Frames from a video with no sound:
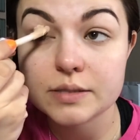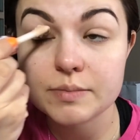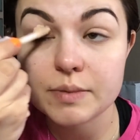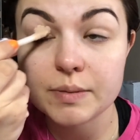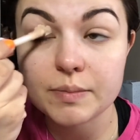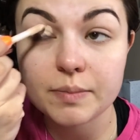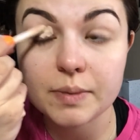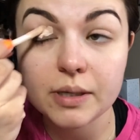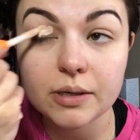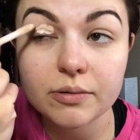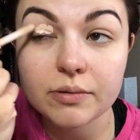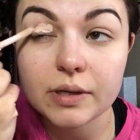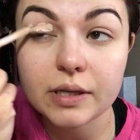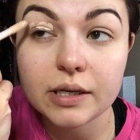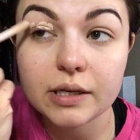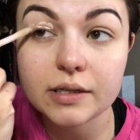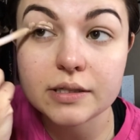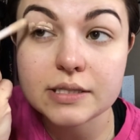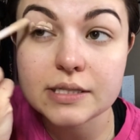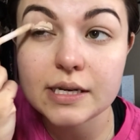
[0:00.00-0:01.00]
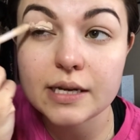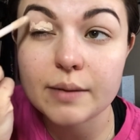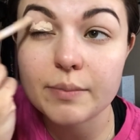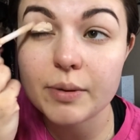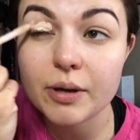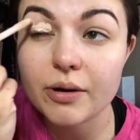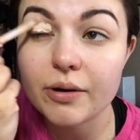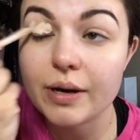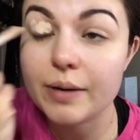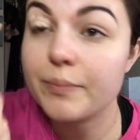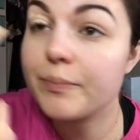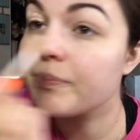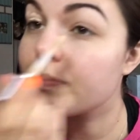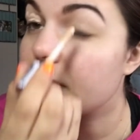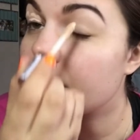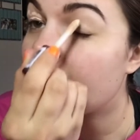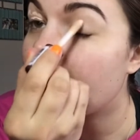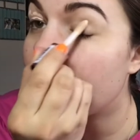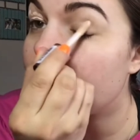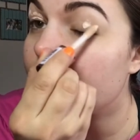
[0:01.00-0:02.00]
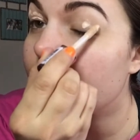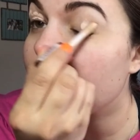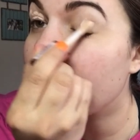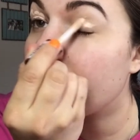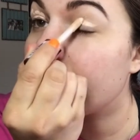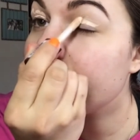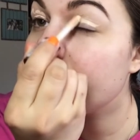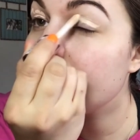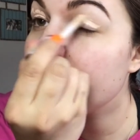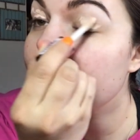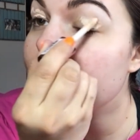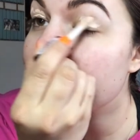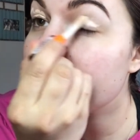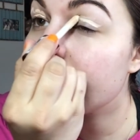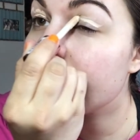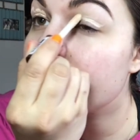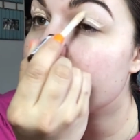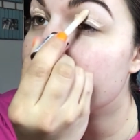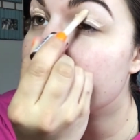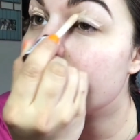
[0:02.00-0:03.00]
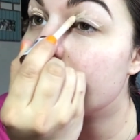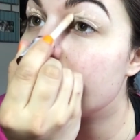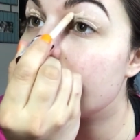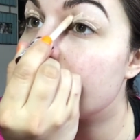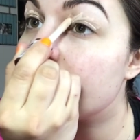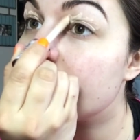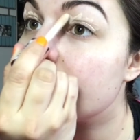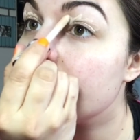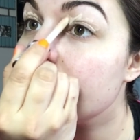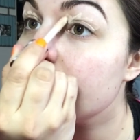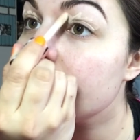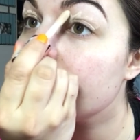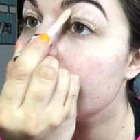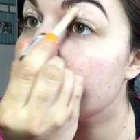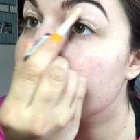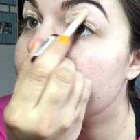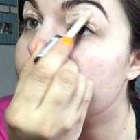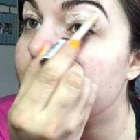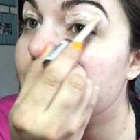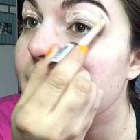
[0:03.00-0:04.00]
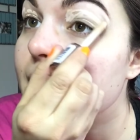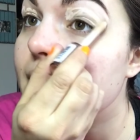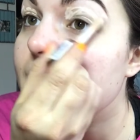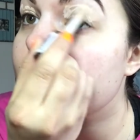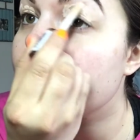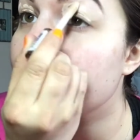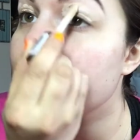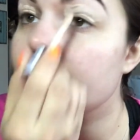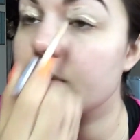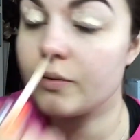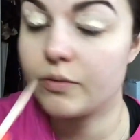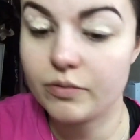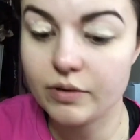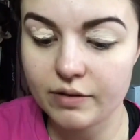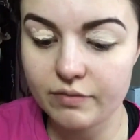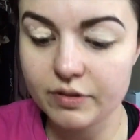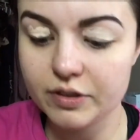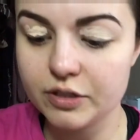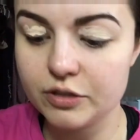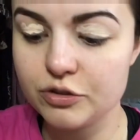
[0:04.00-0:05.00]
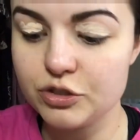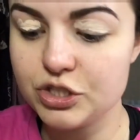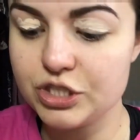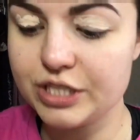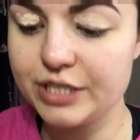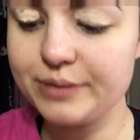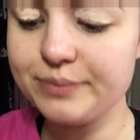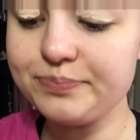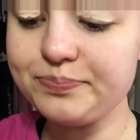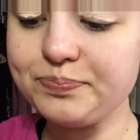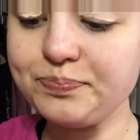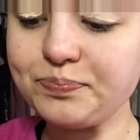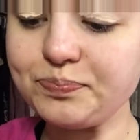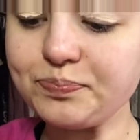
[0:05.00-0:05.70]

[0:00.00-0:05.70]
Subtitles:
Might be a really good setup. Okay, I'm priming with the Makeup Revolution